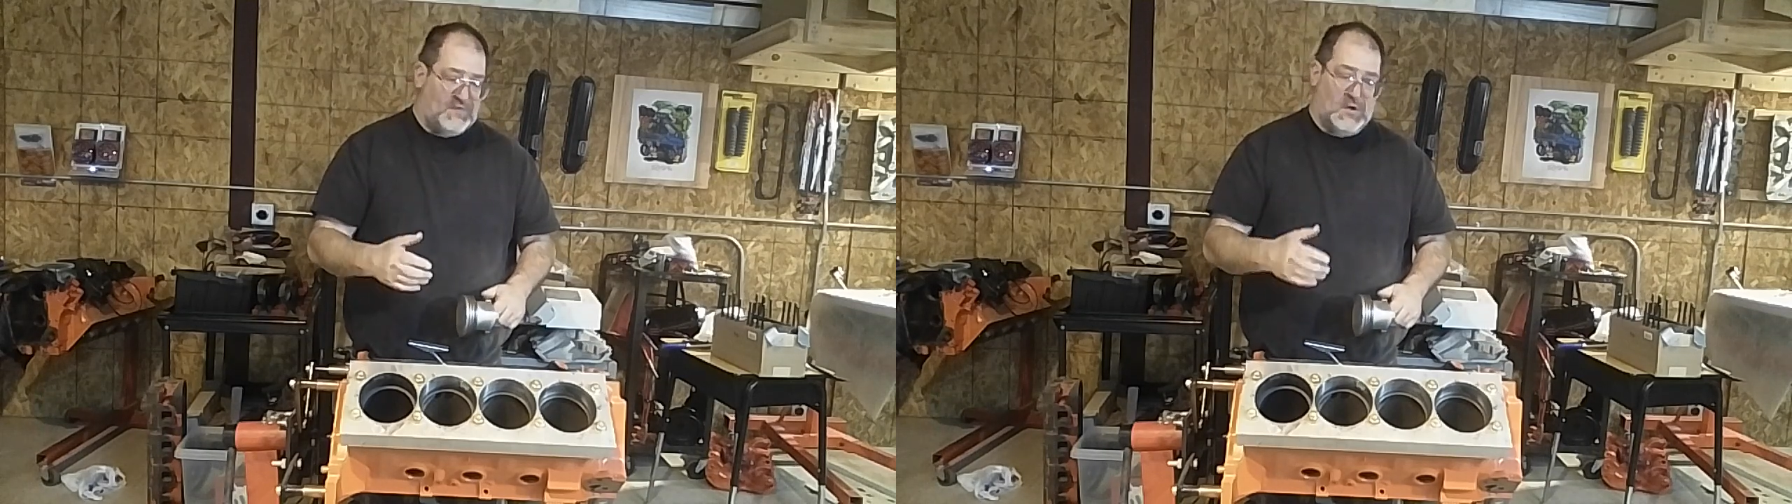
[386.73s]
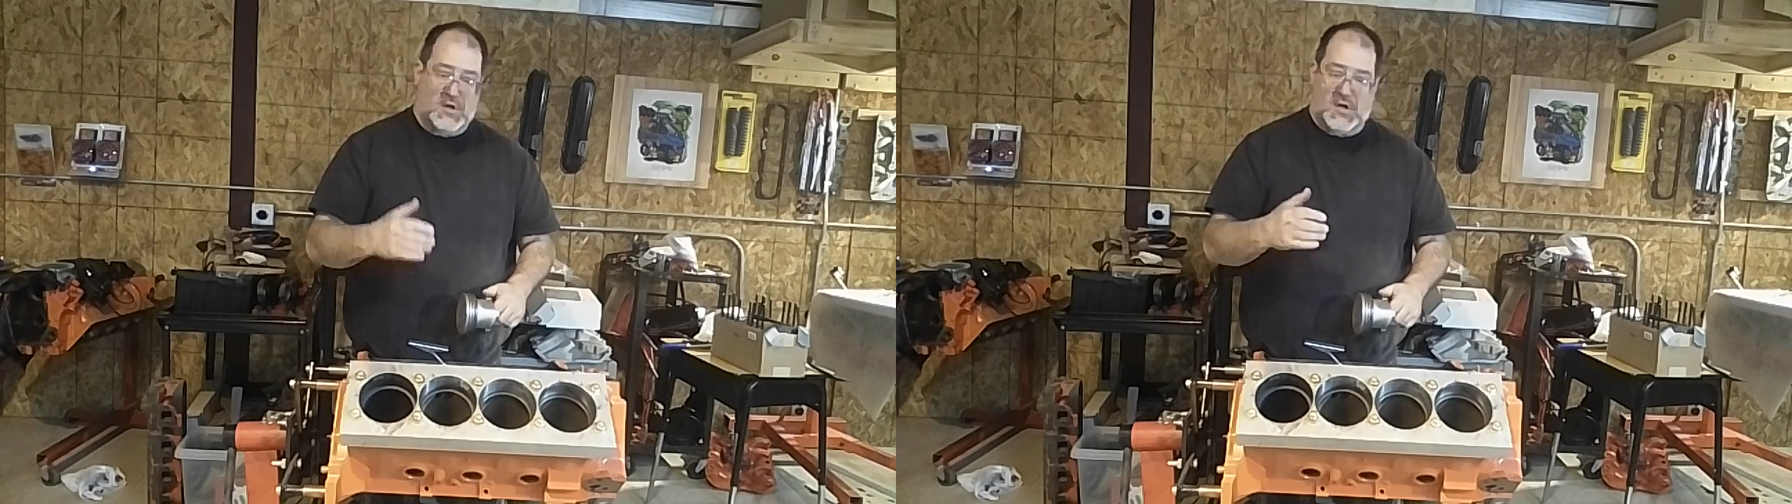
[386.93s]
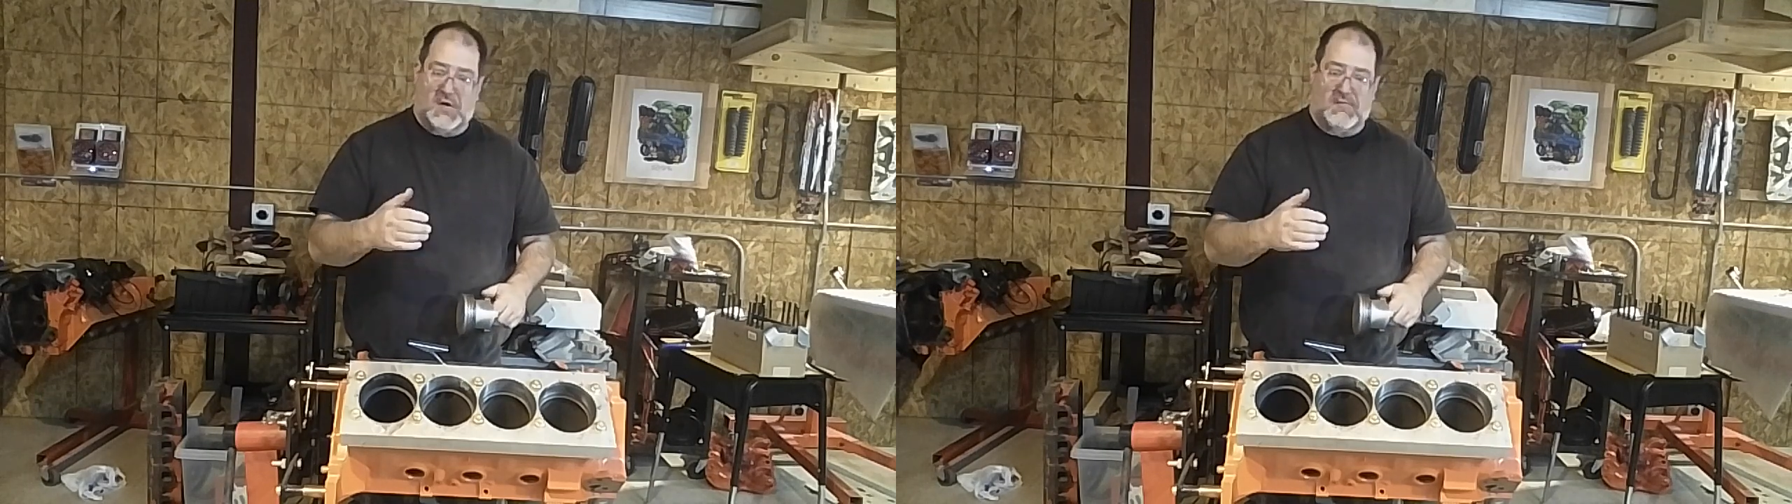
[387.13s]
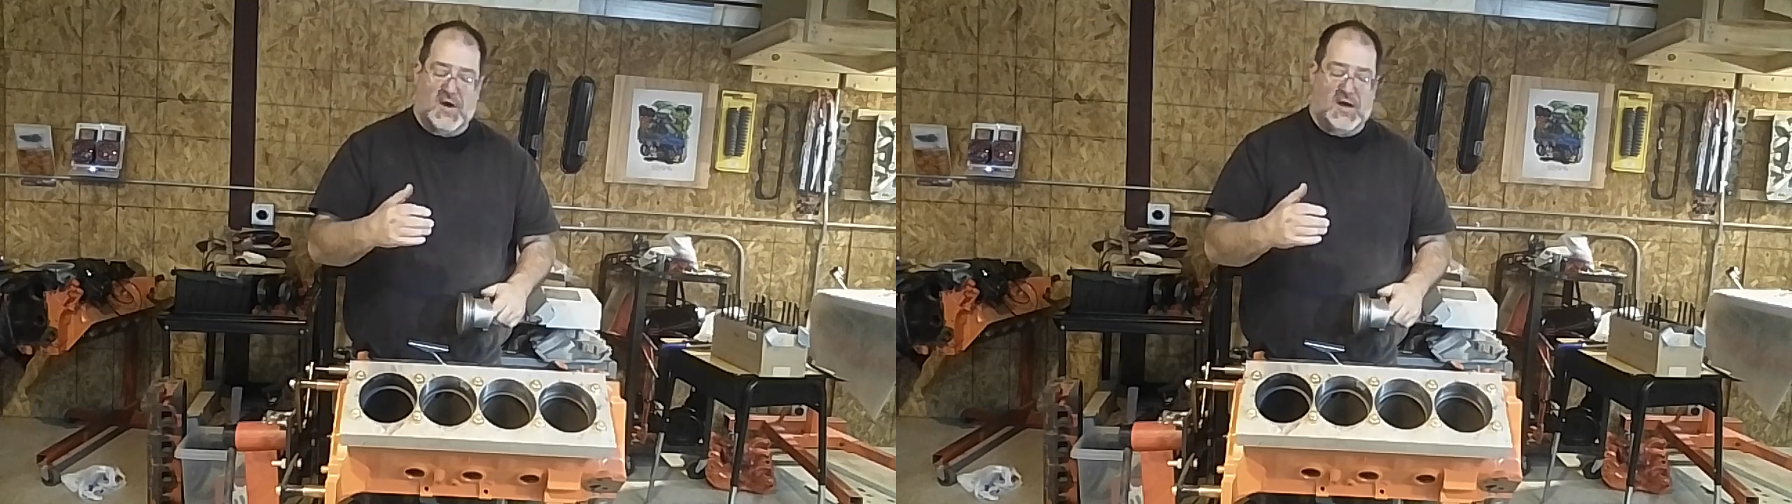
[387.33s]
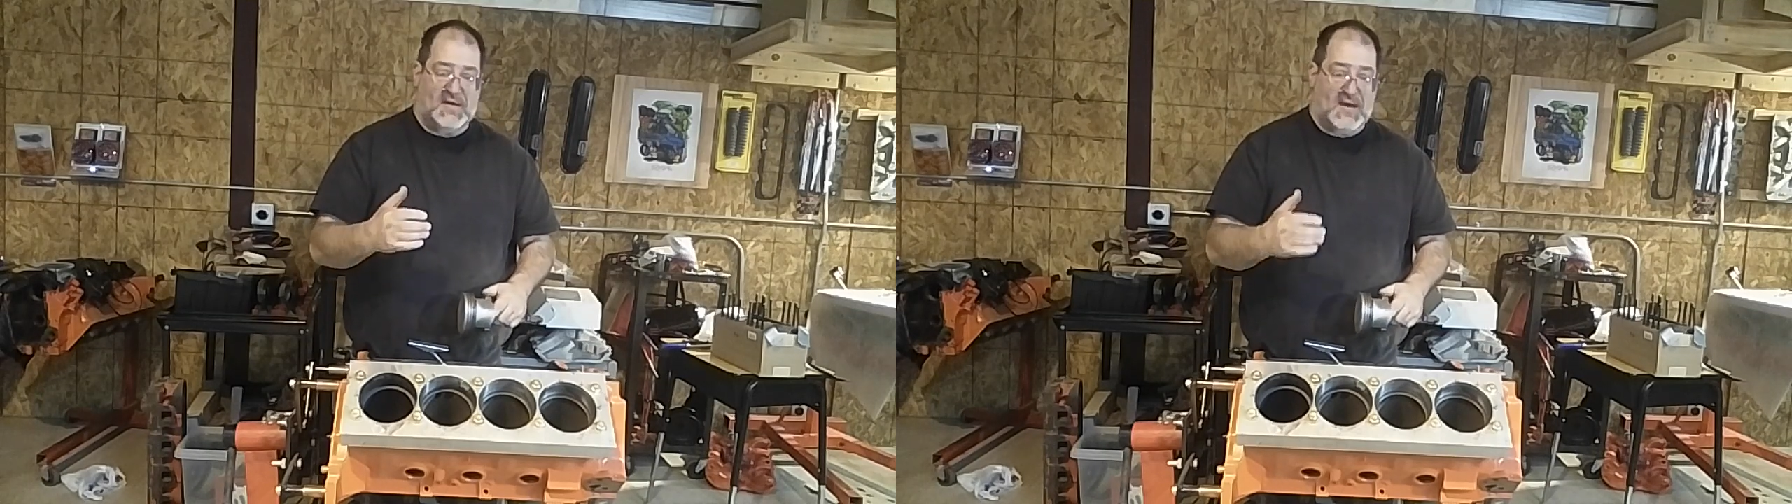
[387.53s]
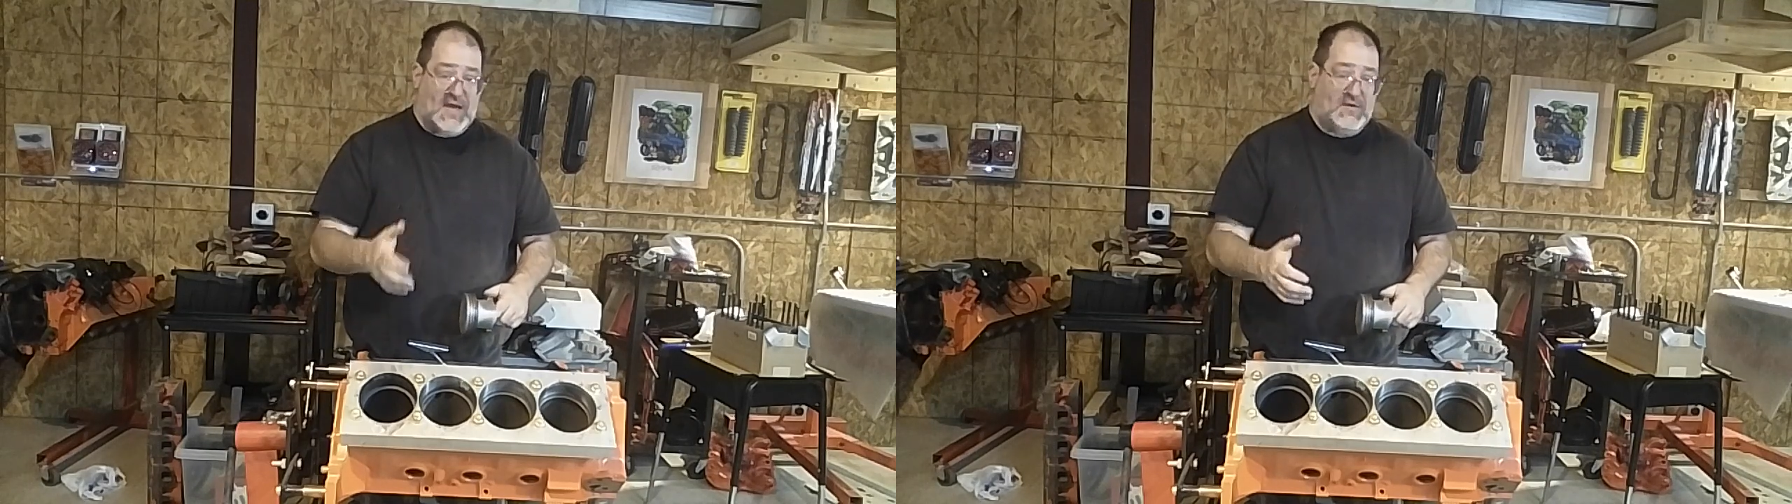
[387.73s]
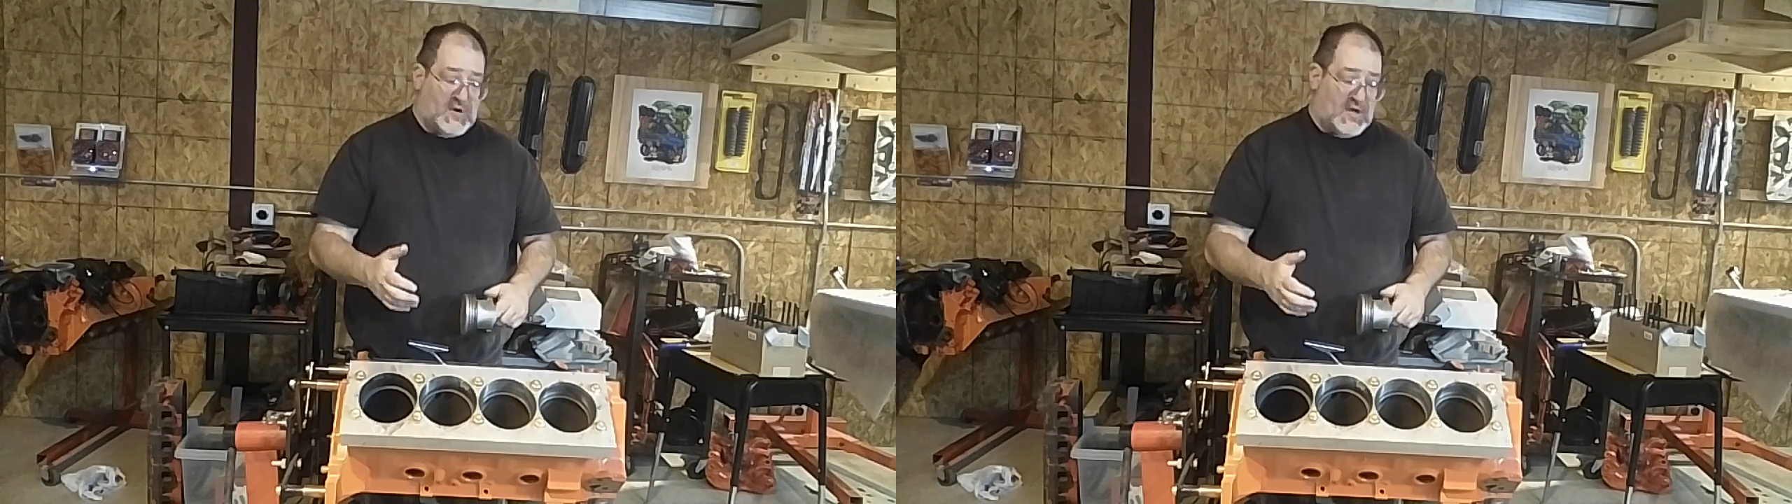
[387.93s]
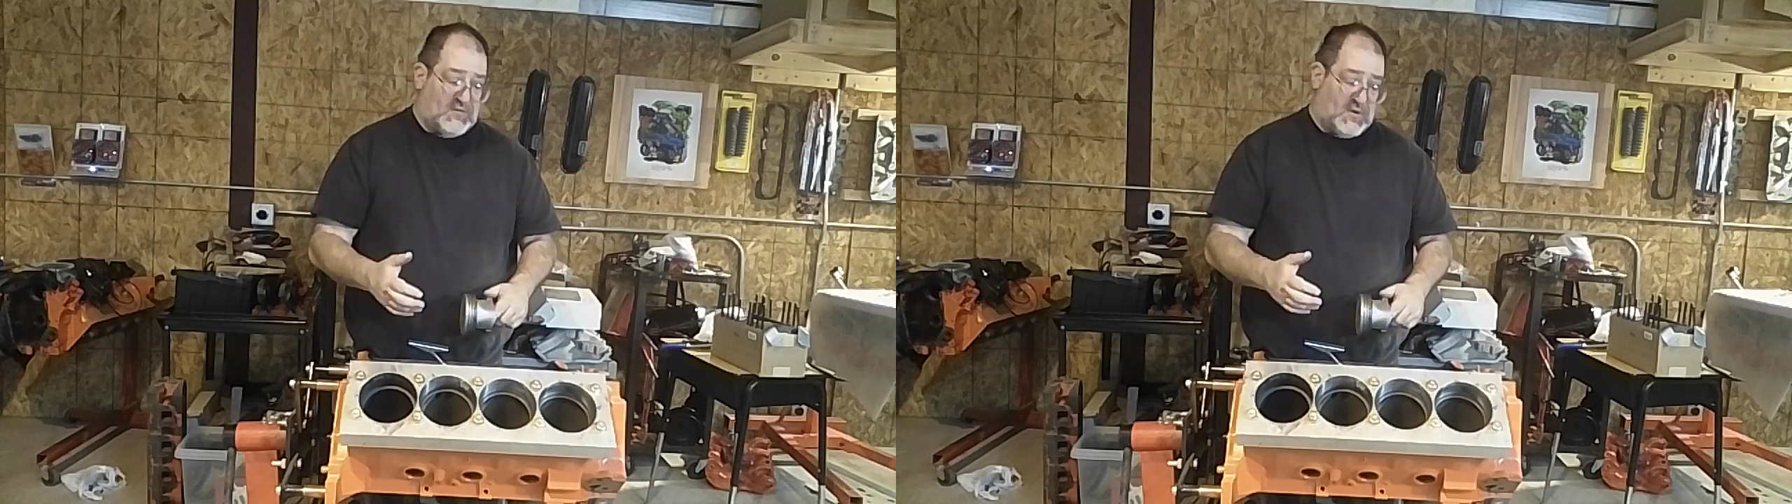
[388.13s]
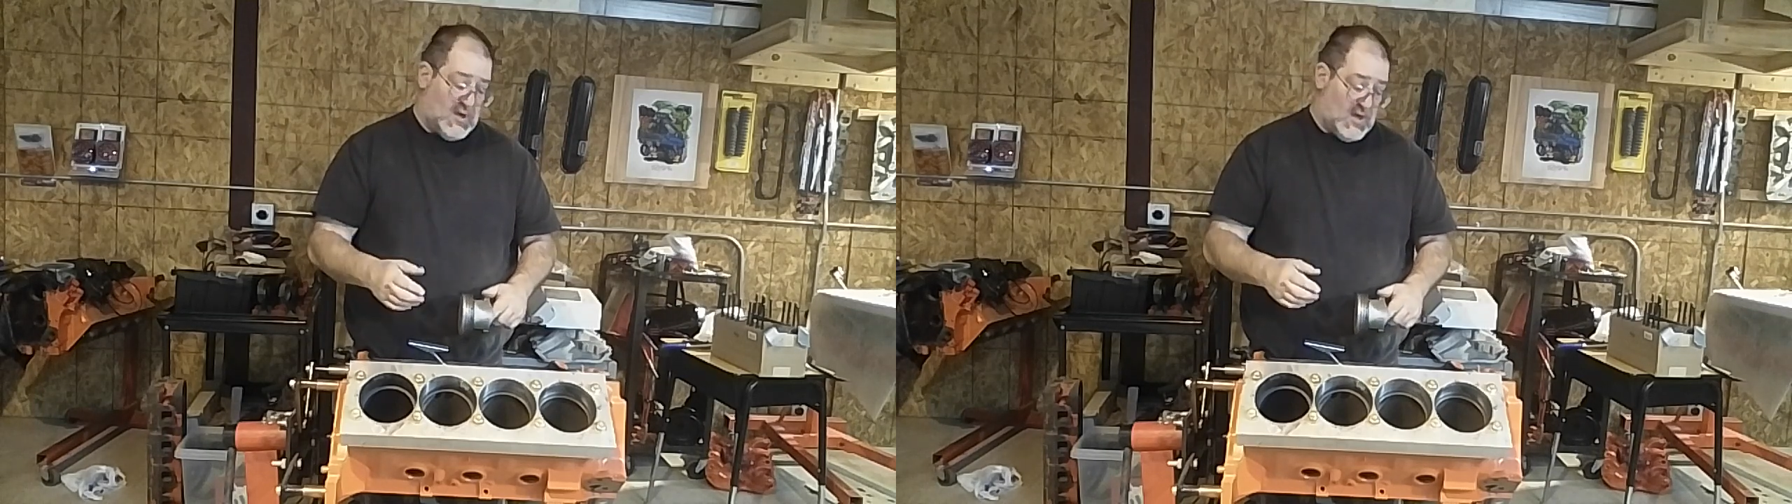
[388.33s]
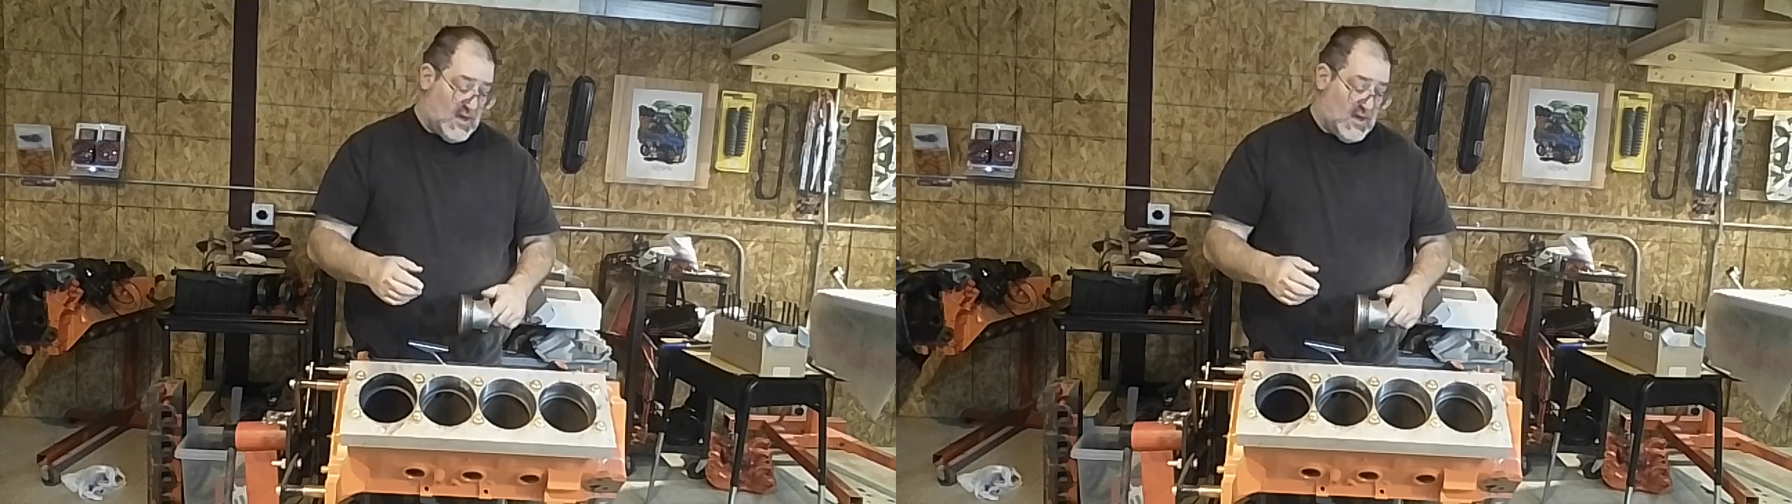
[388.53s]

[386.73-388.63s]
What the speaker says: if you're going to run nitrous,